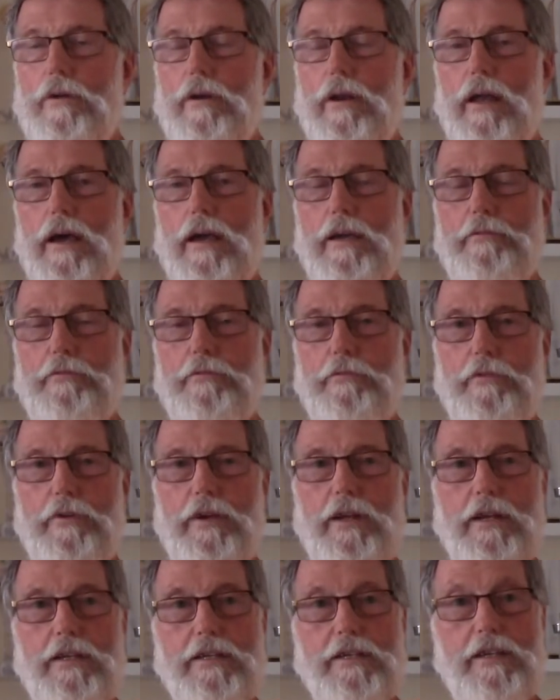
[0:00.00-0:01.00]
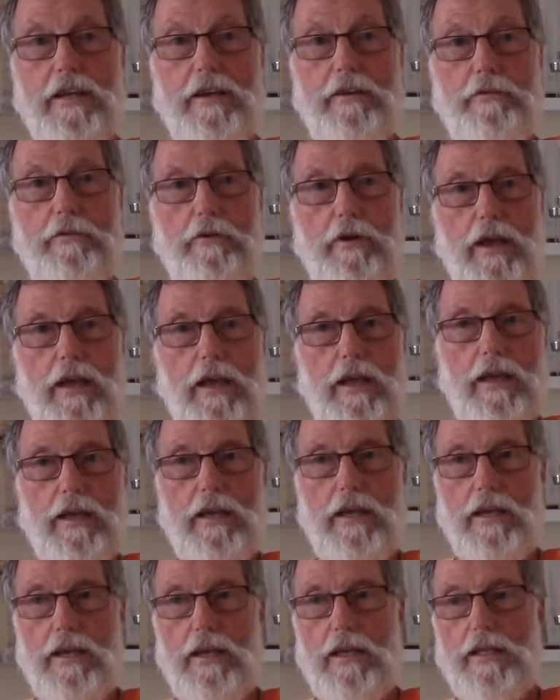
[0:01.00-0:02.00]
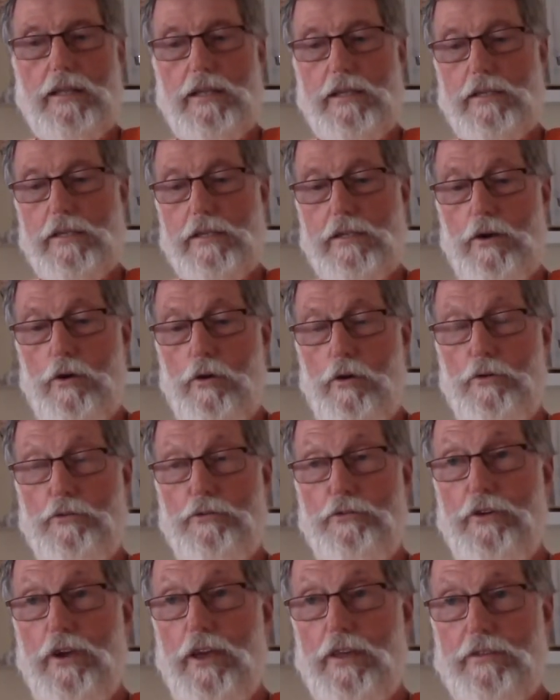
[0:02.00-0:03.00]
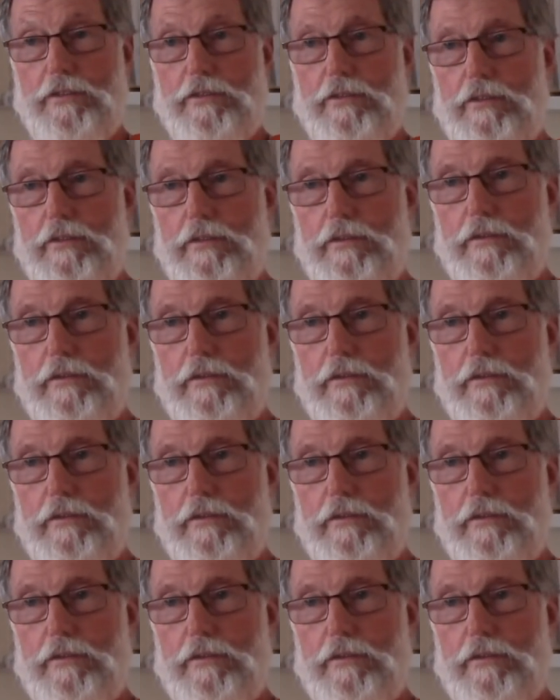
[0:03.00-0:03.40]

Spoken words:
life in a safe way? This is called faith.